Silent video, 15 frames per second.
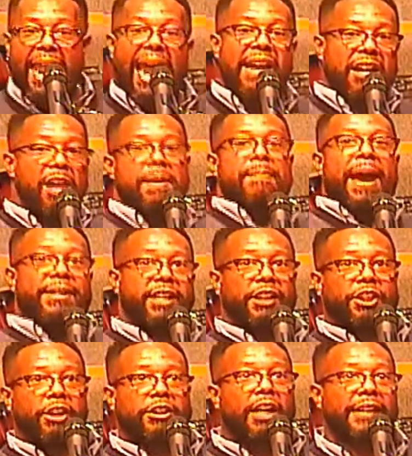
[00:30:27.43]
I ain't coming back to the
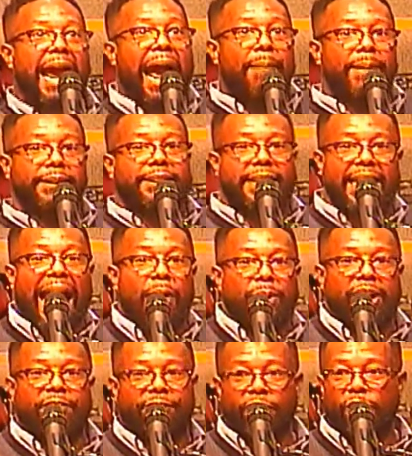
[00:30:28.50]
church because I've been sick out
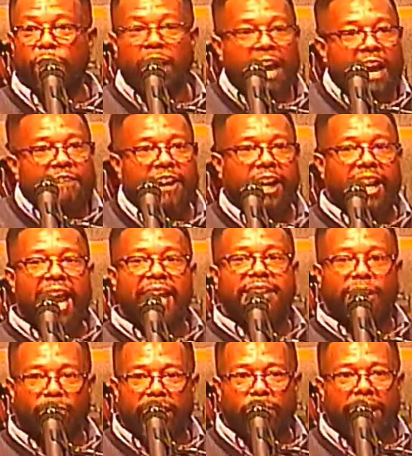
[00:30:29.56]
with the flu for the last
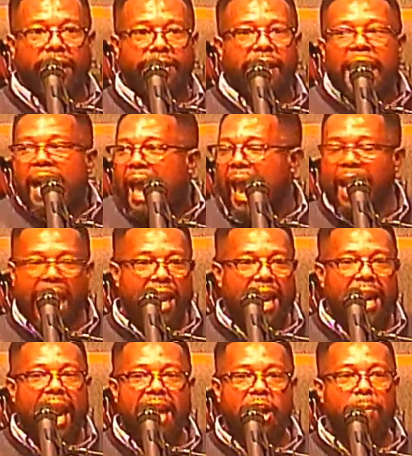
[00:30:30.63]
3 weeks. And
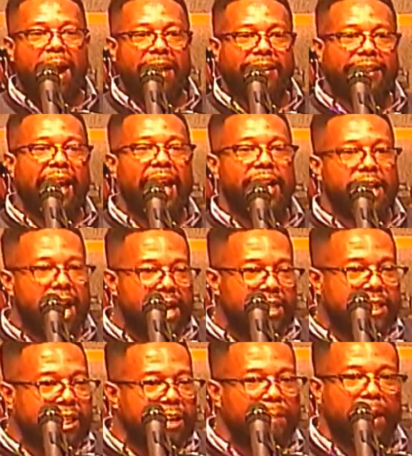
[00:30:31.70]
it ain't nobody said
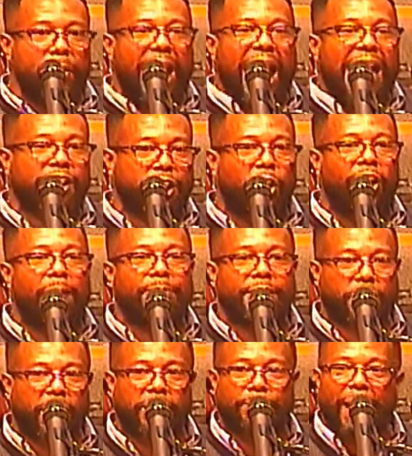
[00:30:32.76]
nothing to me when I showed up to
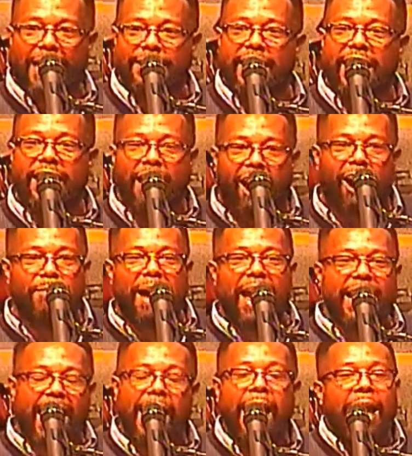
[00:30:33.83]
church. Pastor didn't call my
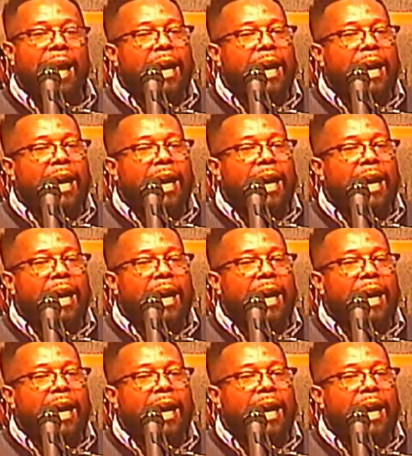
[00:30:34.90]
name.